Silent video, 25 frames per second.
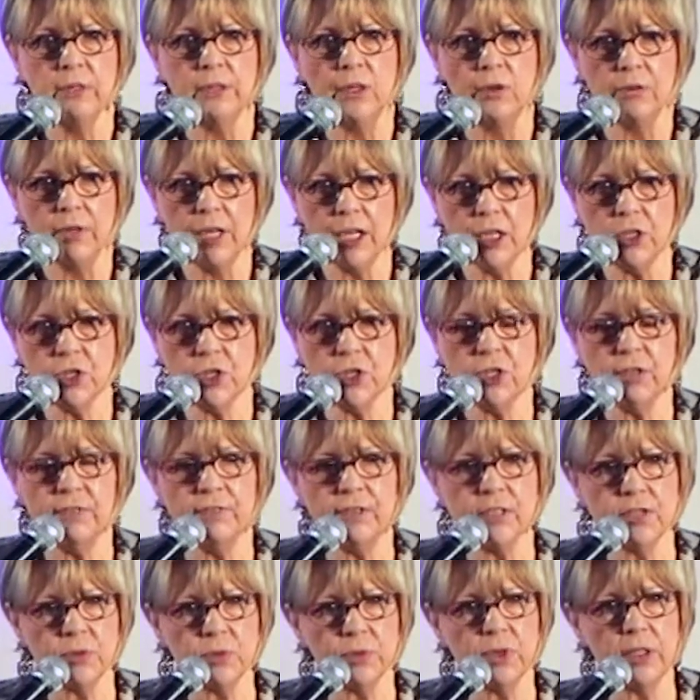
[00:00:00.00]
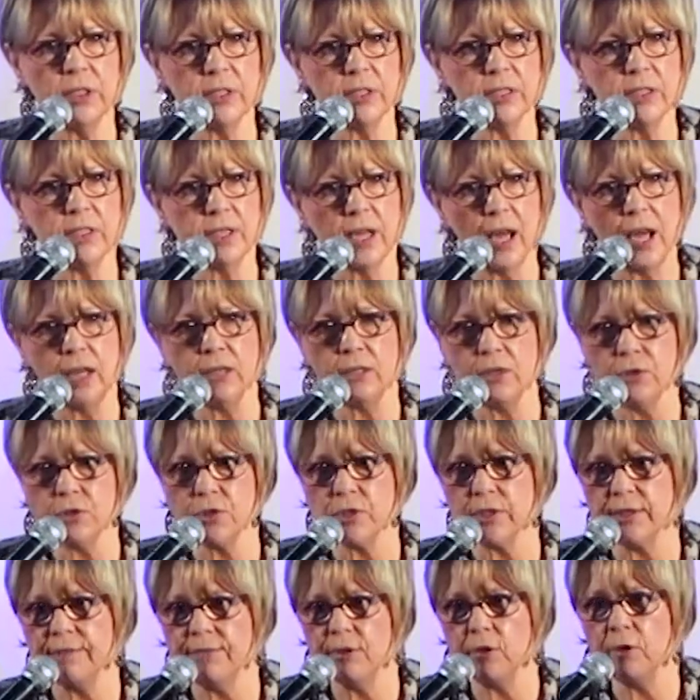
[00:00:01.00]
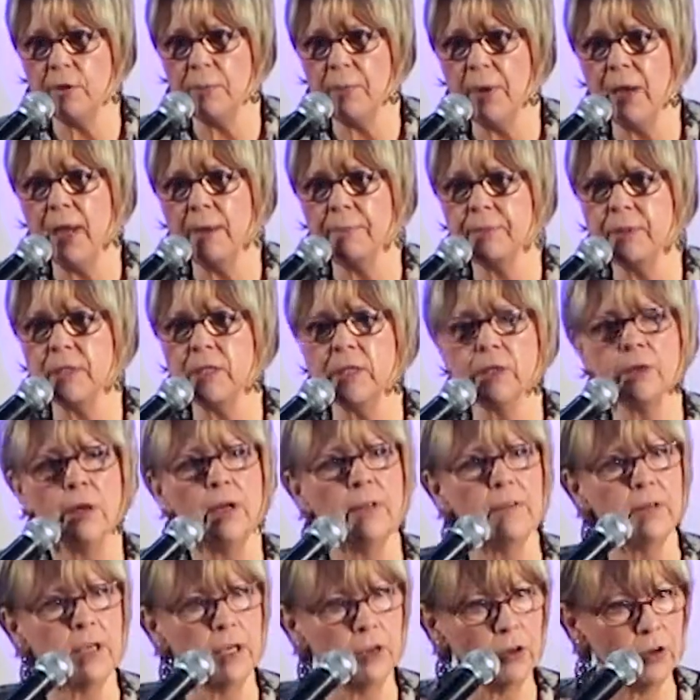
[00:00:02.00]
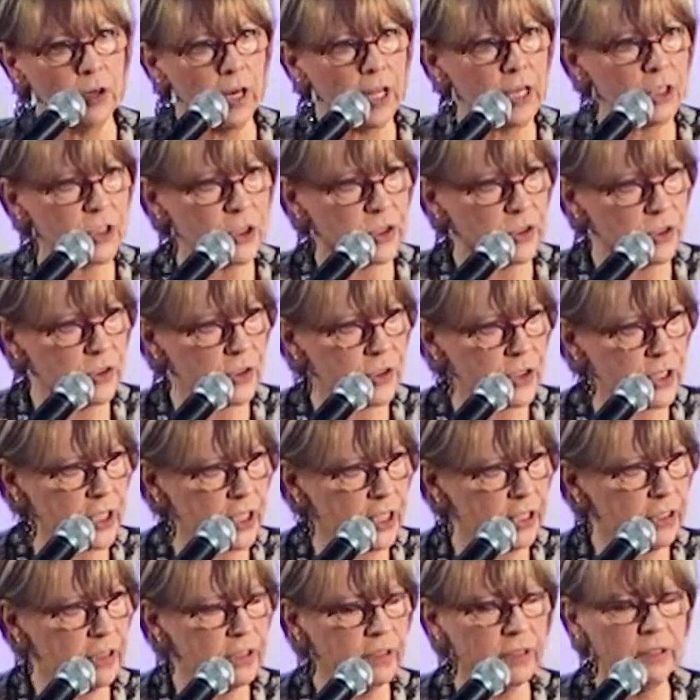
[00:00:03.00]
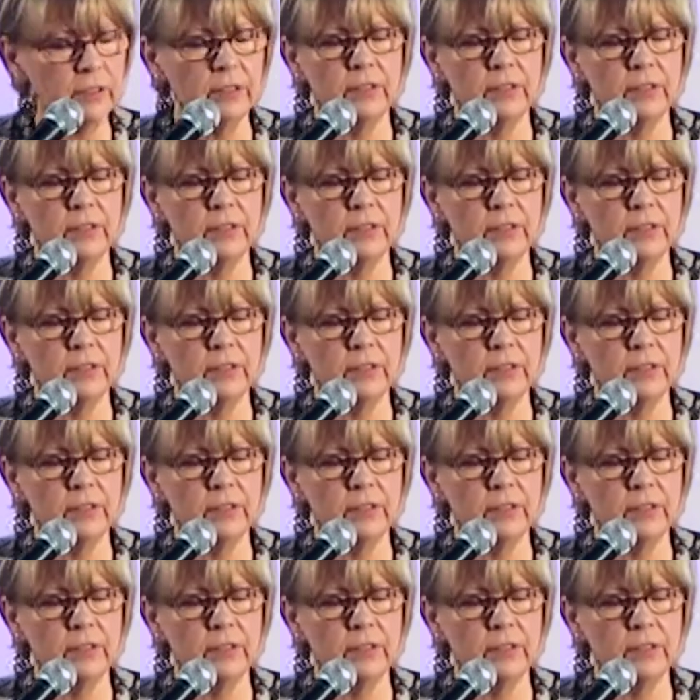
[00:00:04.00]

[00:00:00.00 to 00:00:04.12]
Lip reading: Now, nation of Israel is not usually very popular on the international scene.